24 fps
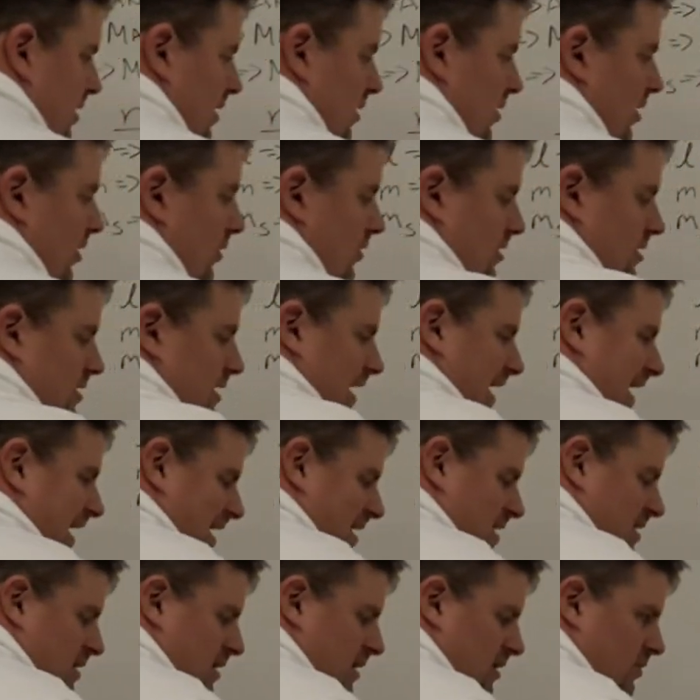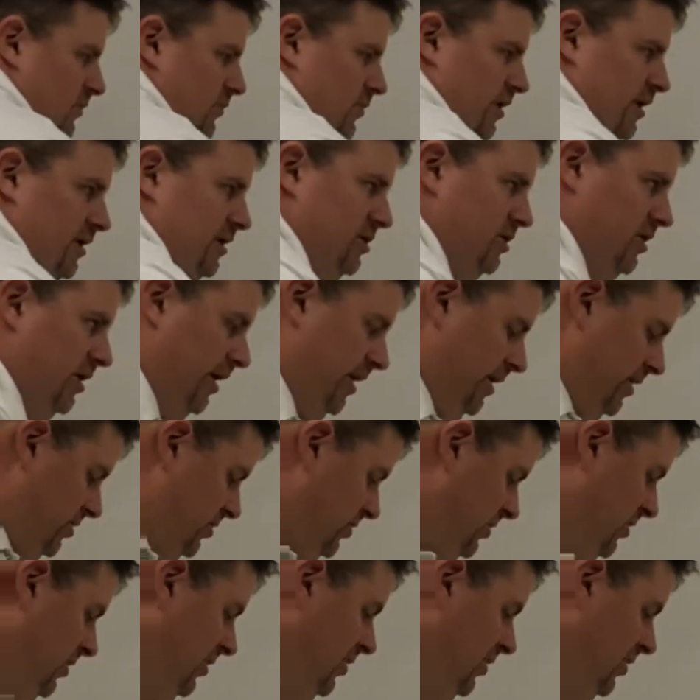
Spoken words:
And notice that S doesn't really change.